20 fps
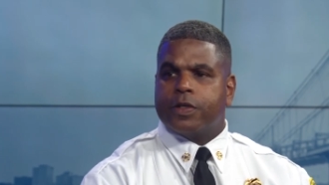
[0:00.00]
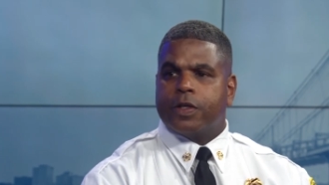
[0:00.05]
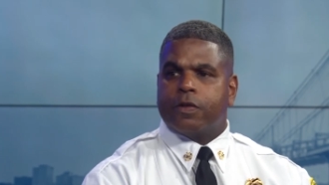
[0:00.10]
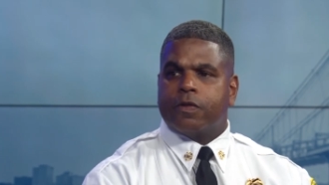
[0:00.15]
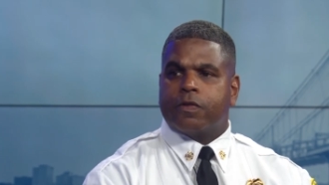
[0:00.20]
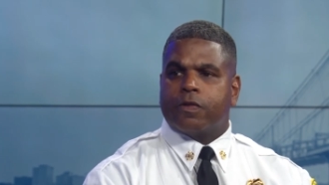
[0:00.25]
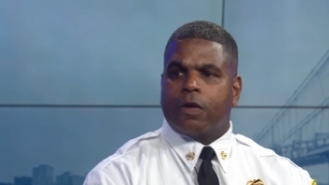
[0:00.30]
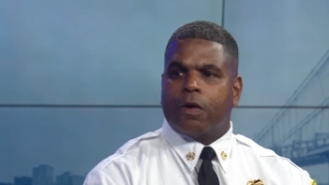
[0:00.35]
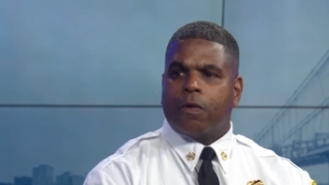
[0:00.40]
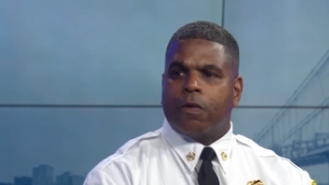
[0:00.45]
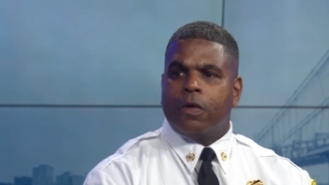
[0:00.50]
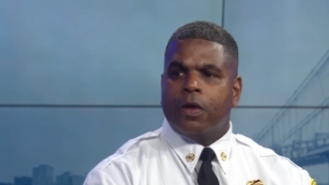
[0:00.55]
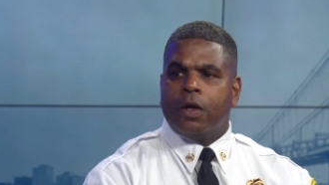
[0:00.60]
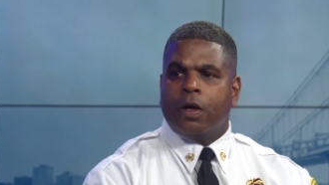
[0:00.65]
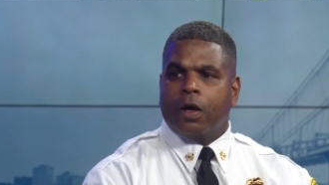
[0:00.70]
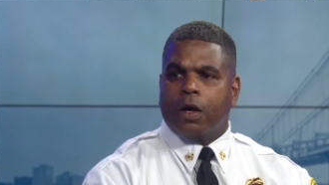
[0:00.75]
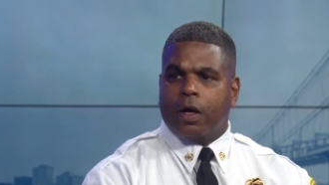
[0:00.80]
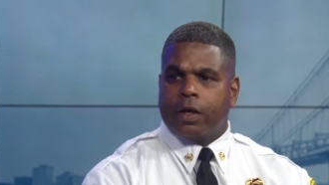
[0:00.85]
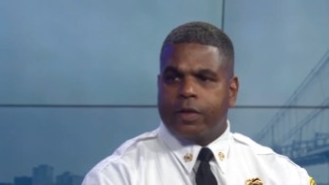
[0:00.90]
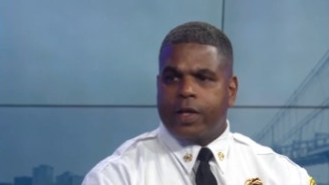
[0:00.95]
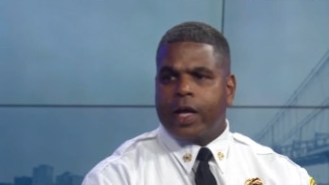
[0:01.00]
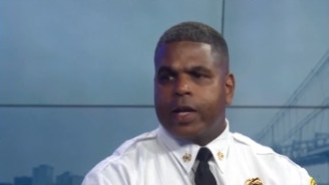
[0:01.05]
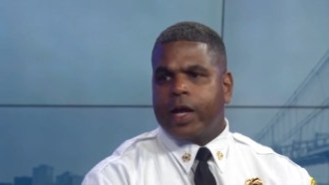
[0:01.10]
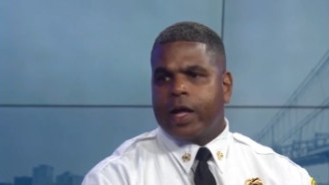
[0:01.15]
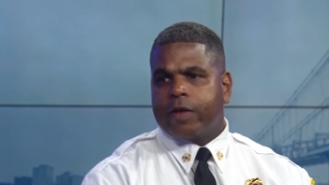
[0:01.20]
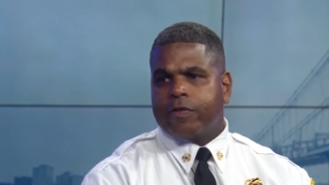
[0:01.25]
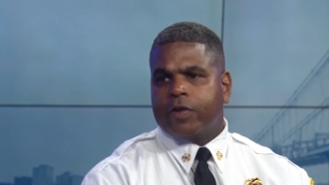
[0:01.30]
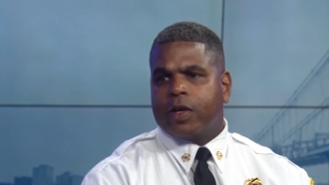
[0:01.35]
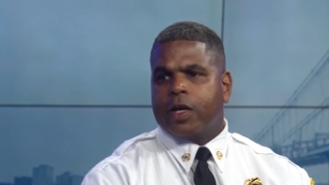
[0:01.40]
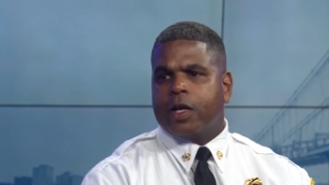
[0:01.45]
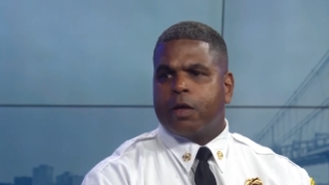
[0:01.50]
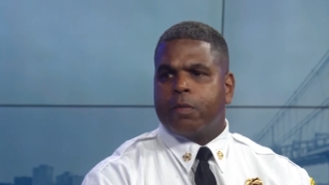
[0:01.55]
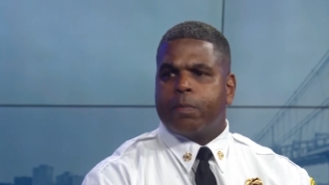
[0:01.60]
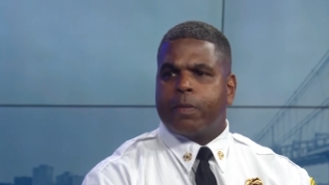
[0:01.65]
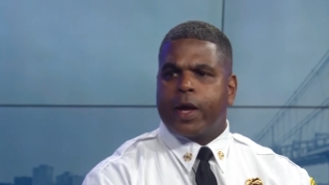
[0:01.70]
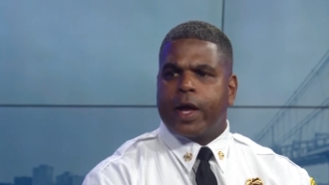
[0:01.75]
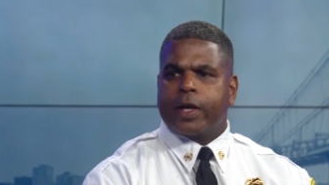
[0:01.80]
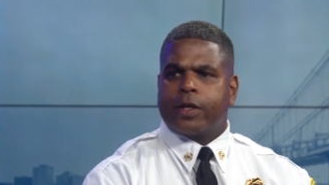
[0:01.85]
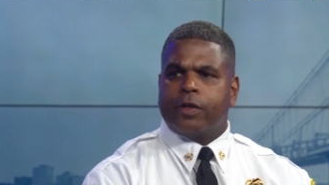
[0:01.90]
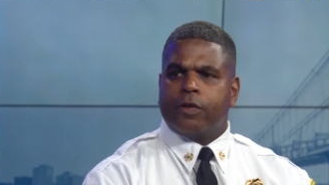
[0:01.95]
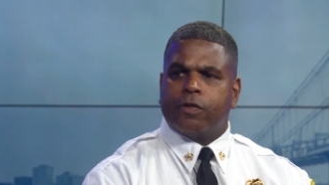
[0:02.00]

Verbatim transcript: And so uh, that has an impact.